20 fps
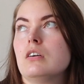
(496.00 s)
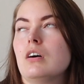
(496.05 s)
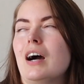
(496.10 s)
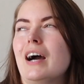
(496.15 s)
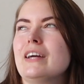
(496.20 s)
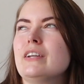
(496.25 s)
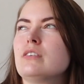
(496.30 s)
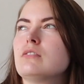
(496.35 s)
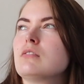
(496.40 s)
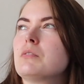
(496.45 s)

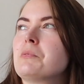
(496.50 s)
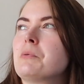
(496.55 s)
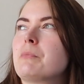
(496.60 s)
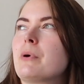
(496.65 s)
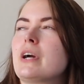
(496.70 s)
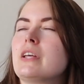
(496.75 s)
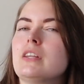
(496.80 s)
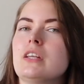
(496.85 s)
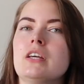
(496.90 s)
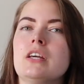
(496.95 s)
I don't remember,
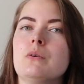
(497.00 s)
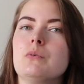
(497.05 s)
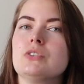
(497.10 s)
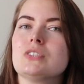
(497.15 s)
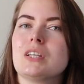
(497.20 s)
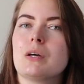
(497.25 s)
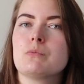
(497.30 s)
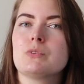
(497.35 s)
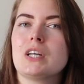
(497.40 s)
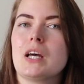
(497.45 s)
I think it was
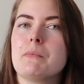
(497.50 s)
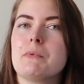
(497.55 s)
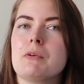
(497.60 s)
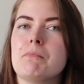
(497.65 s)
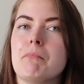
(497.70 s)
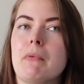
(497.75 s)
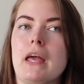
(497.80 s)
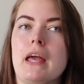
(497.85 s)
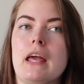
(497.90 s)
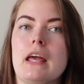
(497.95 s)
sometime
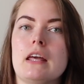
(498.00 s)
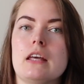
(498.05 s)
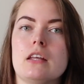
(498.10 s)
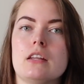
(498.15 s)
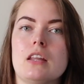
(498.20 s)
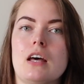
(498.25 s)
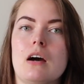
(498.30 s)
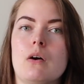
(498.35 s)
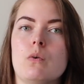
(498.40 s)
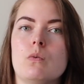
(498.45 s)
in May
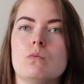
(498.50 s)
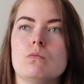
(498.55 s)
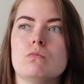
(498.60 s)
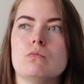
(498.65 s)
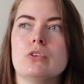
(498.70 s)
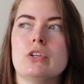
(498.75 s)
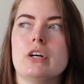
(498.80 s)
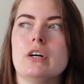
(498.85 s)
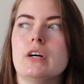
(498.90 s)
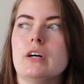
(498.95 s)
that
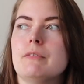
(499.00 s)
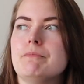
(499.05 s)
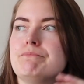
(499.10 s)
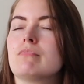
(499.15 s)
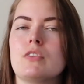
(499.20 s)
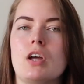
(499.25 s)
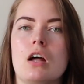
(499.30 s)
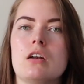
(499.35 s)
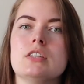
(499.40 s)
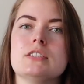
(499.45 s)
the
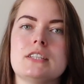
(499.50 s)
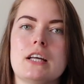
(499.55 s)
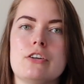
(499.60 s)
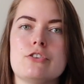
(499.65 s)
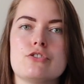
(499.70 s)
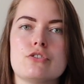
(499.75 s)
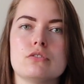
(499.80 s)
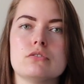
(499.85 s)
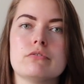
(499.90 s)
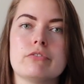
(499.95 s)

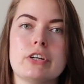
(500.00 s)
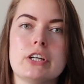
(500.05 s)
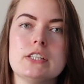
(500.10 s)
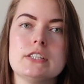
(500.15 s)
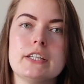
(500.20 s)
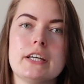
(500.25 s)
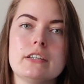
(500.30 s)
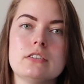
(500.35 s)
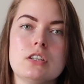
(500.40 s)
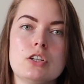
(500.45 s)
non-essential
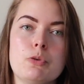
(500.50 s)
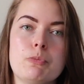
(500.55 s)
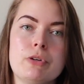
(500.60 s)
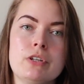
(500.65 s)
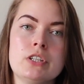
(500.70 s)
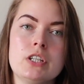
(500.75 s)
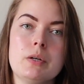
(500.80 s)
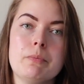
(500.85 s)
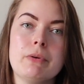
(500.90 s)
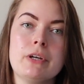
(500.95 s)
retail
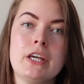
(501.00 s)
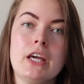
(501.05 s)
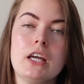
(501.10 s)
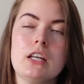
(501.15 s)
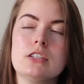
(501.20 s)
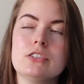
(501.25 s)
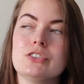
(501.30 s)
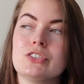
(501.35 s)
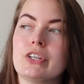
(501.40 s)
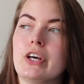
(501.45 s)
opened up
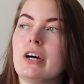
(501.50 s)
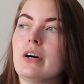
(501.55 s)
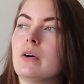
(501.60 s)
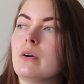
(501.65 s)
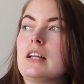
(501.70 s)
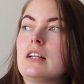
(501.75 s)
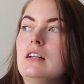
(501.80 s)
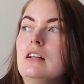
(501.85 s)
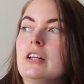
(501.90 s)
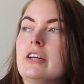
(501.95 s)
again.
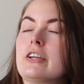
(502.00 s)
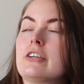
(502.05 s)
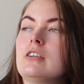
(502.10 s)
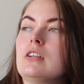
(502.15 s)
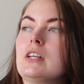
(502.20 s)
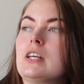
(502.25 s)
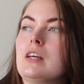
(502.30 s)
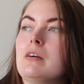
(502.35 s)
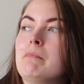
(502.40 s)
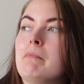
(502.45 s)
So
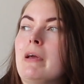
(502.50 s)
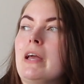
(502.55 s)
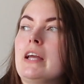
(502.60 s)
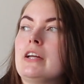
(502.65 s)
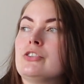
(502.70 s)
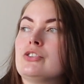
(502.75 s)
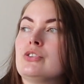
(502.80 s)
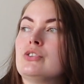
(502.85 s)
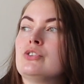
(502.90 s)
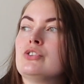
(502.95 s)
literally
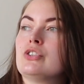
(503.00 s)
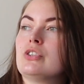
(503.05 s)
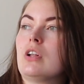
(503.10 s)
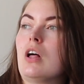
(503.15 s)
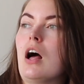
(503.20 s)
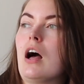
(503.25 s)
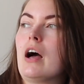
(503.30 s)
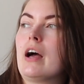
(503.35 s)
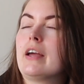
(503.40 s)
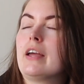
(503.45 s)
May, June,
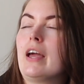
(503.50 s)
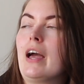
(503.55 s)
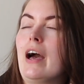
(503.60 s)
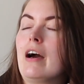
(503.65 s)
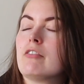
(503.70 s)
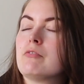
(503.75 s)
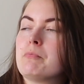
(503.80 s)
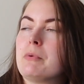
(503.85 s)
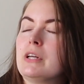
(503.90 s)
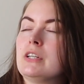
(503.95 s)
July
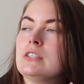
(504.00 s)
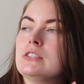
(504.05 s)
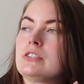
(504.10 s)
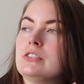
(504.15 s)
have been